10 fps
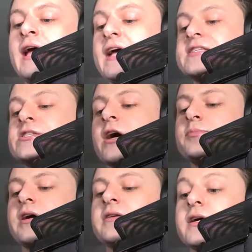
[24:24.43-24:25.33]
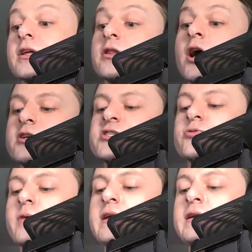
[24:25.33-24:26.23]
and stopped under a large
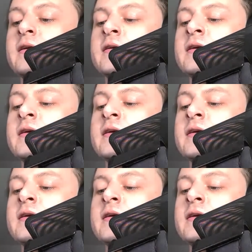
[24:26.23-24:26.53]
tree.